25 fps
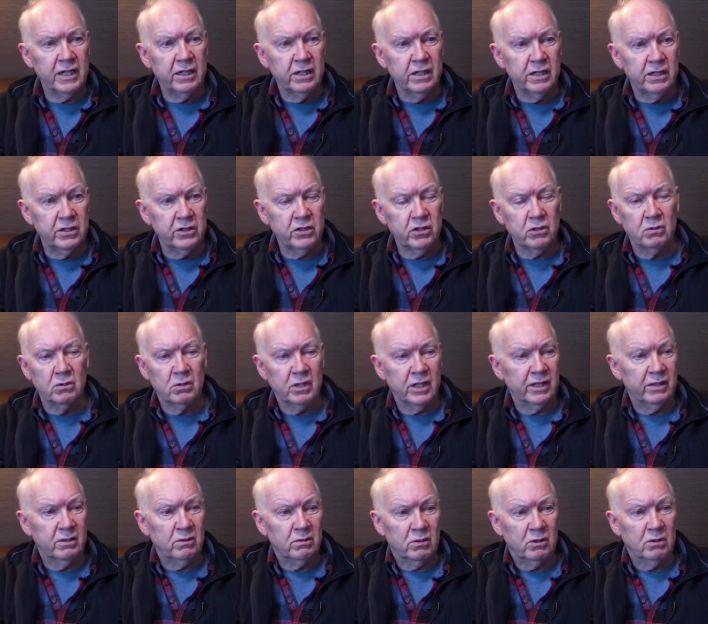And it sold, I
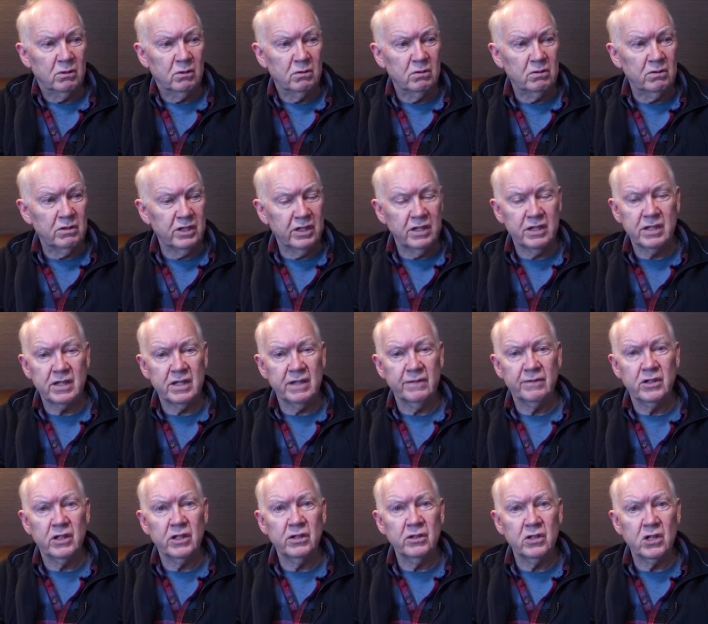don't know,
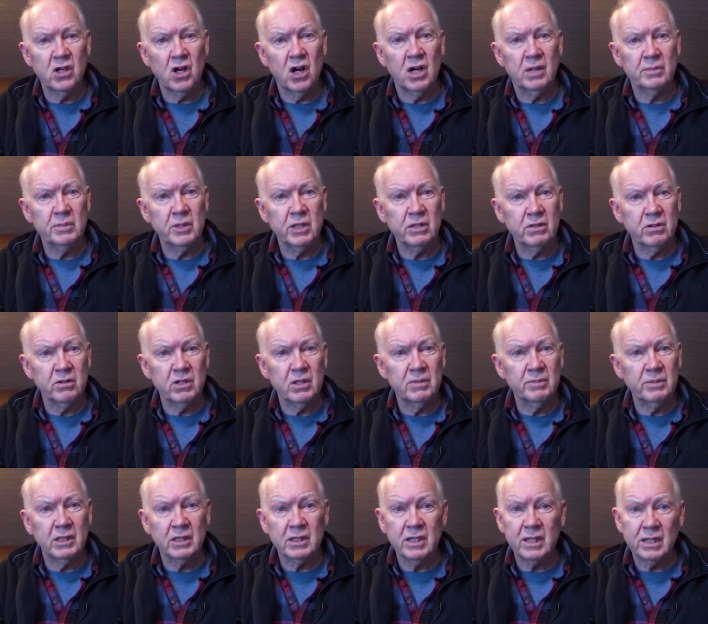600-700 copies or
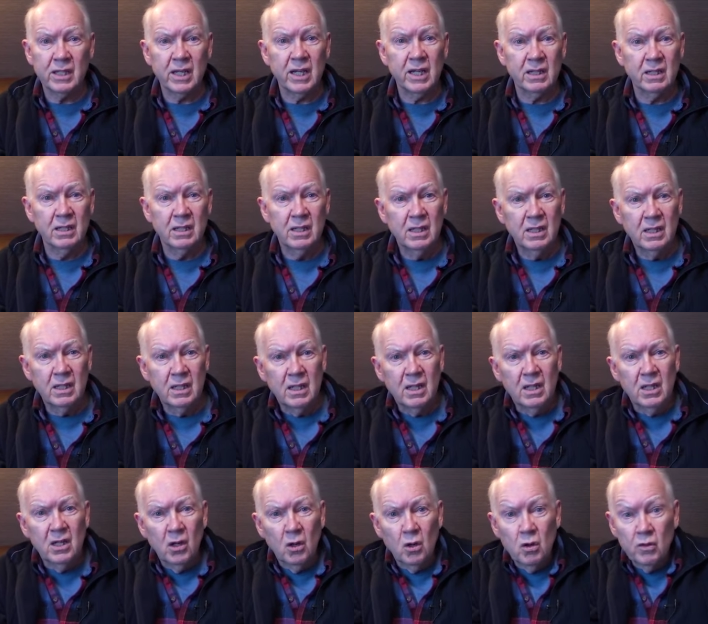something like that
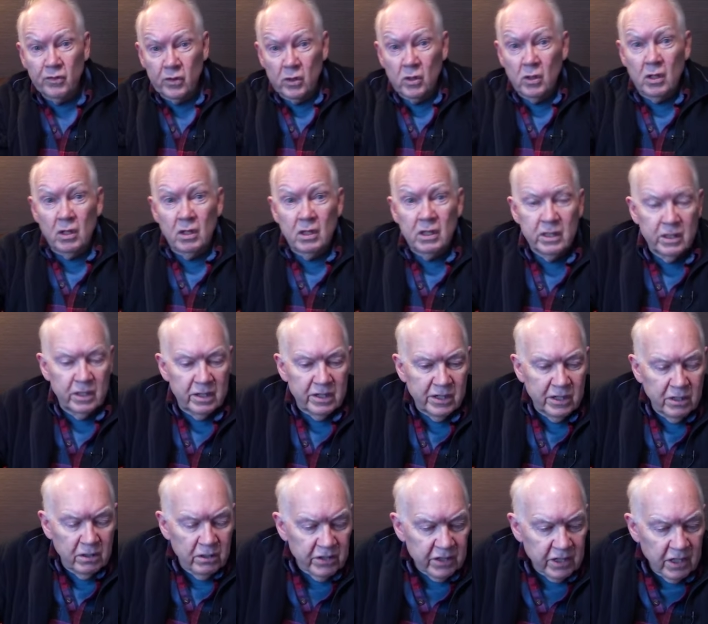overall. And it
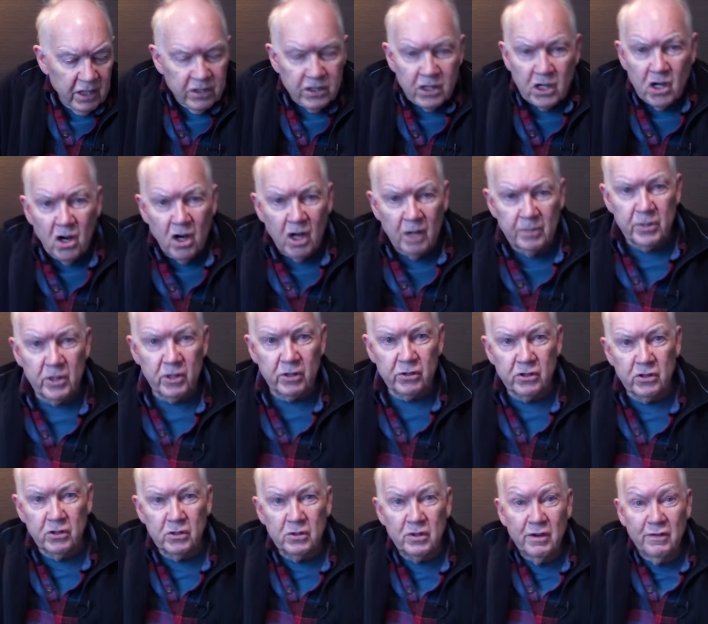still sells a copy or
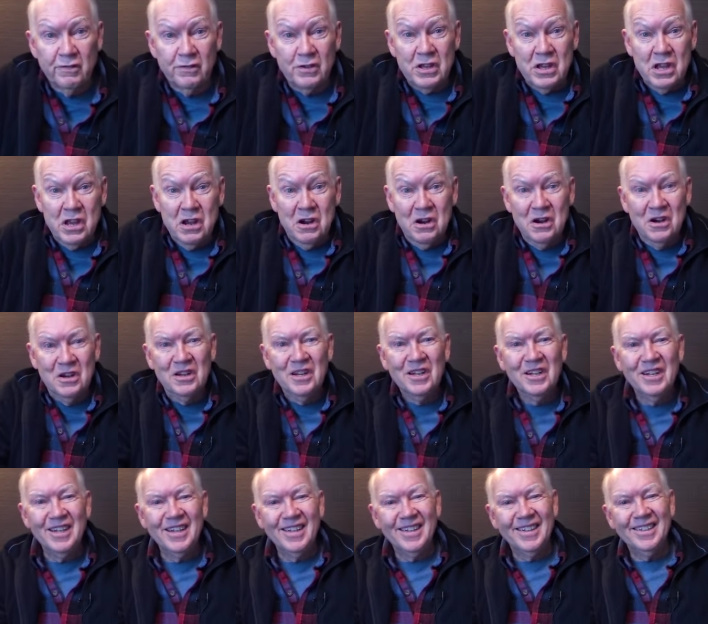two every year,
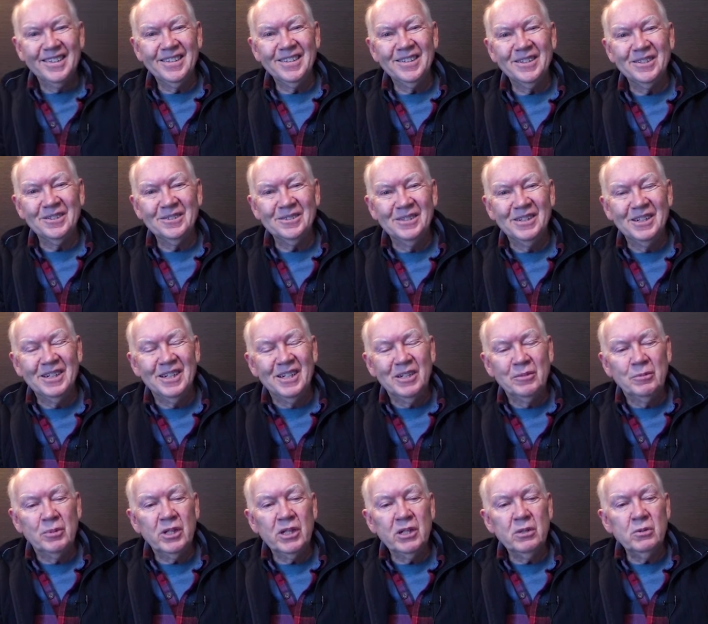you know.
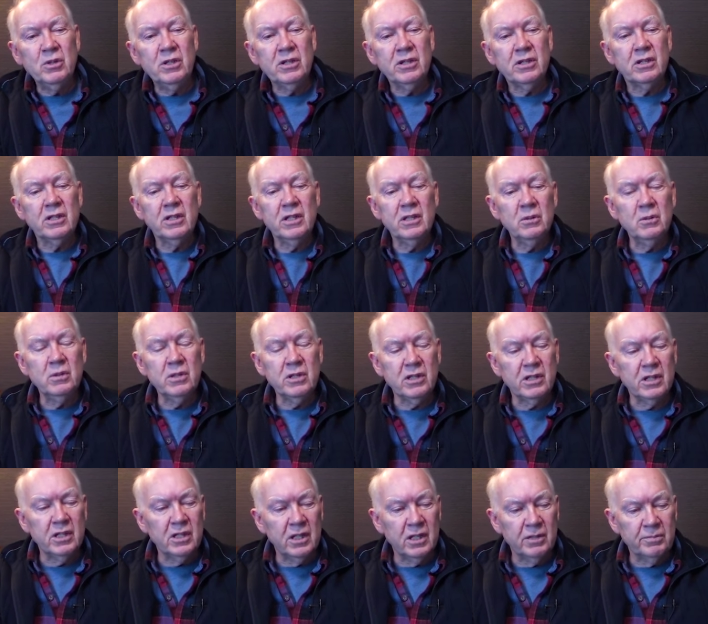But it was
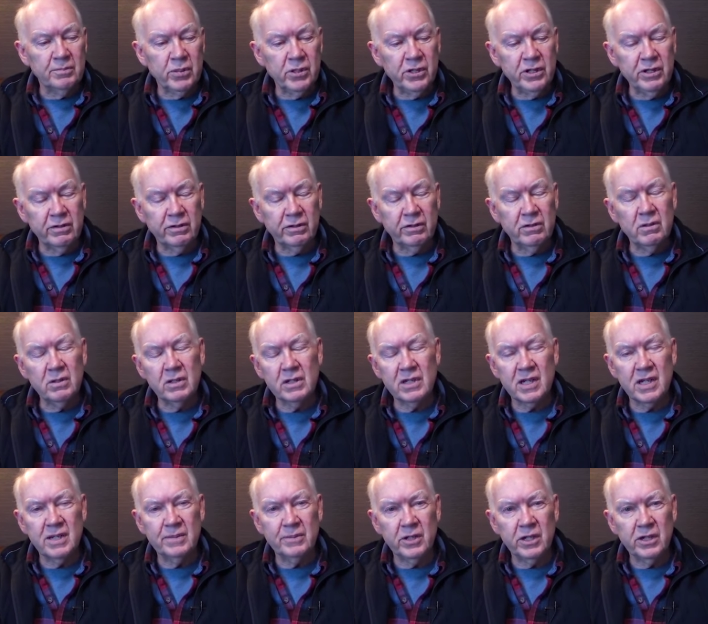a pretty thorough
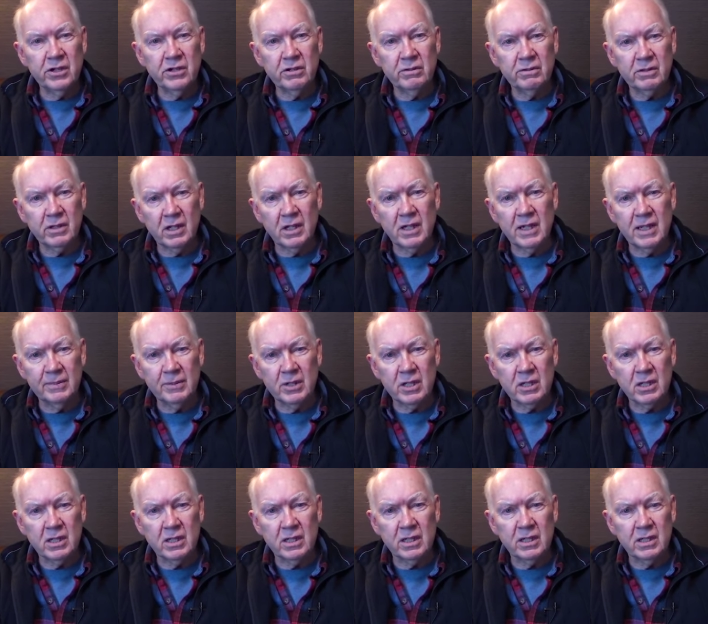examination of the climate
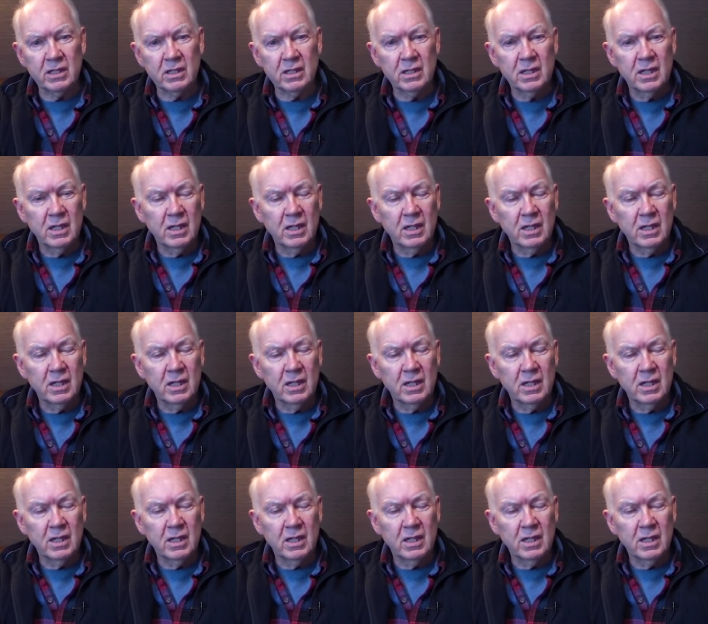science.